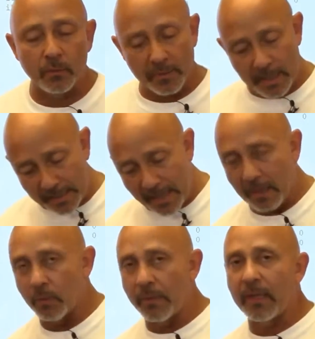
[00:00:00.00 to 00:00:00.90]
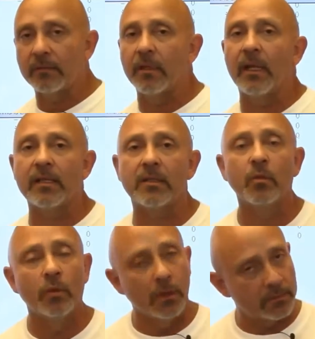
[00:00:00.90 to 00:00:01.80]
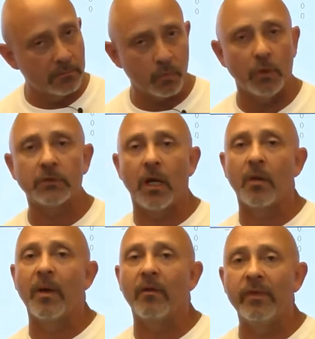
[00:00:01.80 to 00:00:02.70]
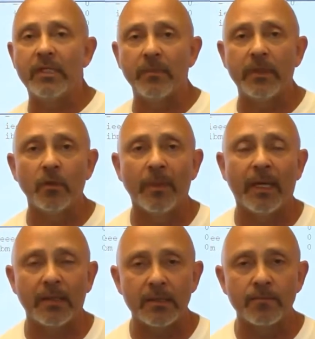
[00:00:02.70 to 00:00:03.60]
When we get to the lesson, we'll talk about VTP domains.